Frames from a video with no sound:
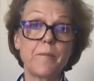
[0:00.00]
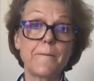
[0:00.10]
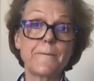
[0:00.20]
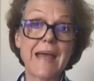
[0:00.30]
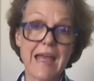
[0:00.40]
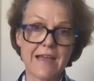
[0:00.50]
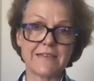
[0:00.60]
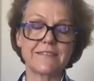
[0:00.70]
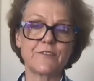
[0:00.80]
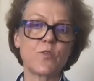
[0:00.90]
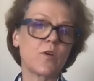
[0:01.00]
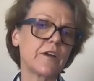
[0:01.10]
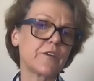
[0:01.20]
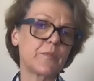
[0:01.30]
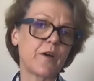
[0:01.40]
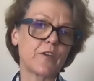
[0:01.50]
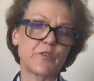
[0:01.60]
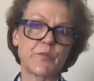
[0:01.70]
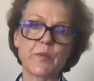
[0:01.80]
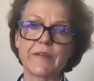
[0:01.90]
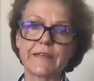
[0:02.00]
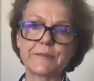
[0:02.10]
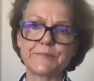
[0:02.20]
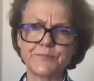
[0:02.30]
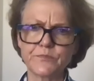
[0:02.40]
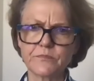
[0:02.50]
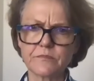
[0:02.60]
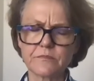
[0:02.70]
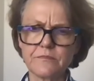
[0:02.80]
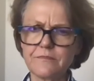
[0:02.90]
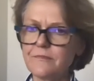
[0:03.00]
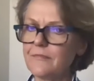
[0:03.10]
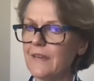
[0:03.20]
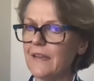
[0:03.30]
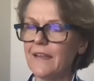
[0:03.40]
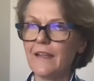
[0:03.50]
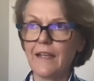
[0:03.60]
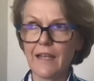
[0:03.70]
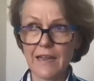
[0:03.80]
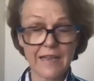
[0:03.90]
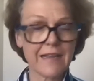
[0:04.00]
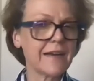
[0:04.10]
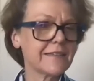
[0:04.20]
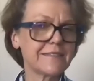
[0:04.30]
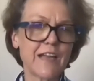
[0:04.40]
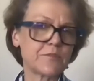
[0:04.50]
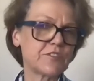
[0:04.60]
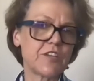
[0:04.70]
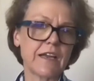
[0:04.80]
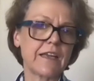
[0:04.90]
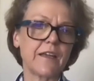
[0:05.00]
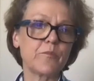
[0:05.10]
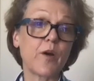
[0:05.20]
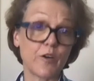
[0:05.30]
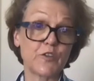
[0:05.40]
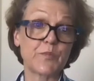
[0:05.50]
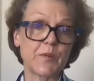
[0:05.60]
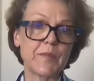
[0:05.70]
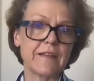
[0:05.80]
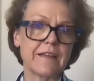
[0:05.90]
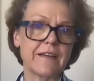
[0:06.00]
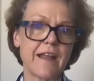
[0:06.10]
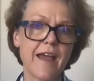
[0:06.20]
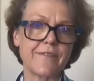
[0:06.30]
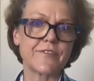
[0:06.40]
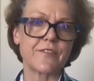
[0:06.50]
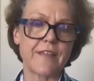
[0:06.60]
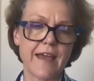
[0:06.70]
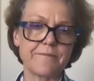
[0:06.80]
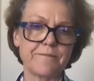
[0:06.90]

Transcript: past 400 parts per million. And I kind of stopped checking parts per million after that.